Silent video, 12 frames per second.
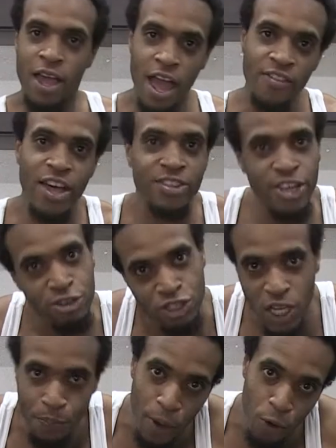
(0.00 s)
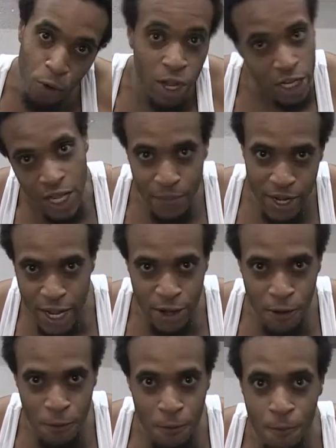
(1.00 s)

And that's El Cheapo Lemonado.